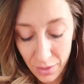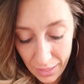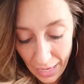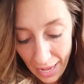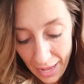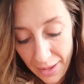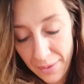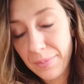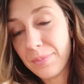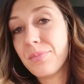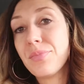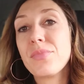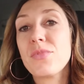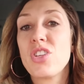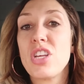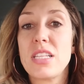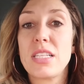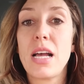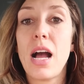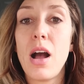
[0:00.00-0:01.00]
Okay.
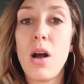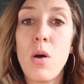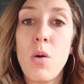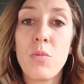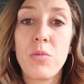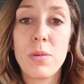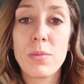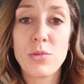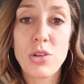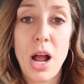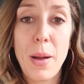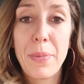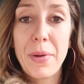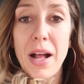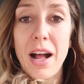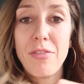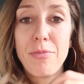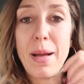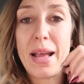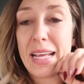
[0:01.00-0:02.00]
Just got home from dropping
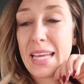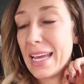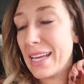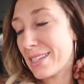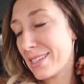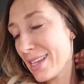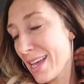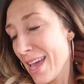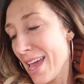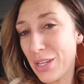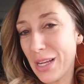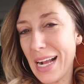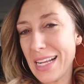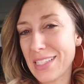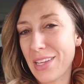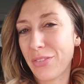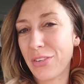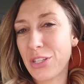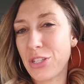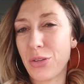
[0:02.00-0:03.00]
off my kids. Do you
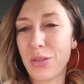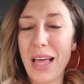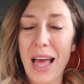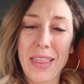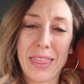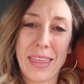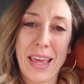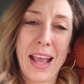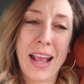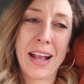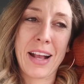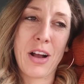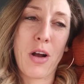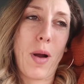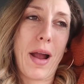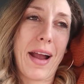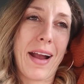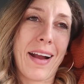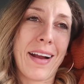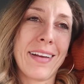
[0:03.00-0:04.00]
guys ever do that thing
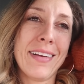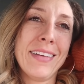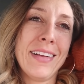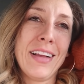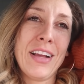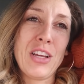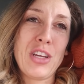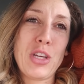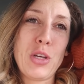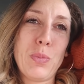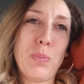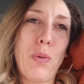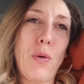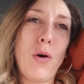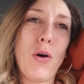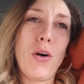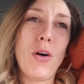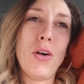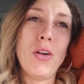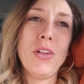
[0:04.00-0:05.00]
where you
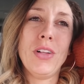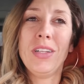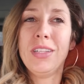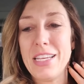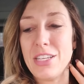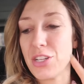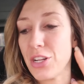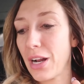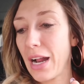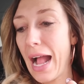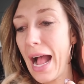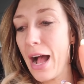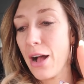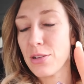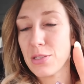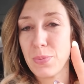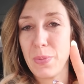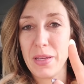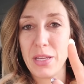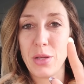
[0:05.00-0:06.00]
pull into your
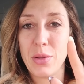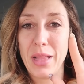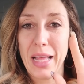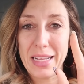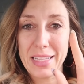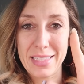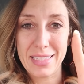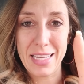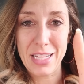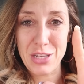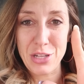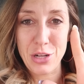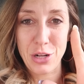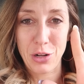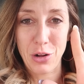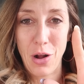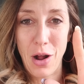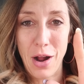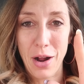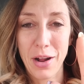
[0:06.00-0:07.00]
house, but you like sit in your
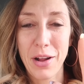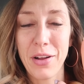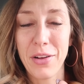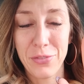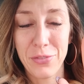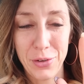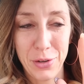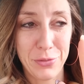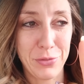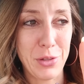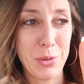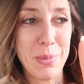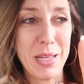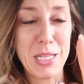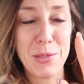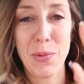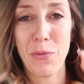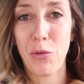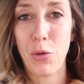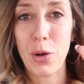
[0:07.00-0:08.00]
car for a few
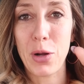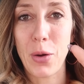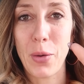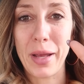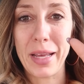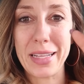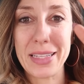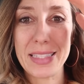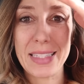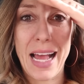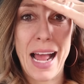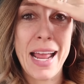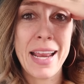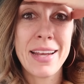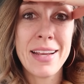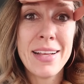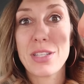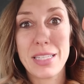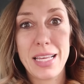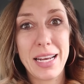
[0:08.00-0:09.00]
minutes before going
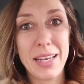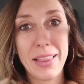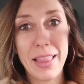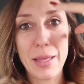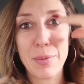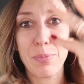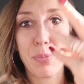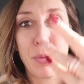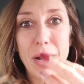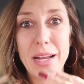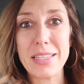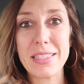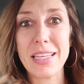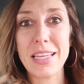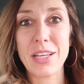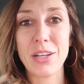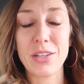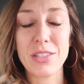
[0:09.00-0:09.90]
inside, just kind of like bracing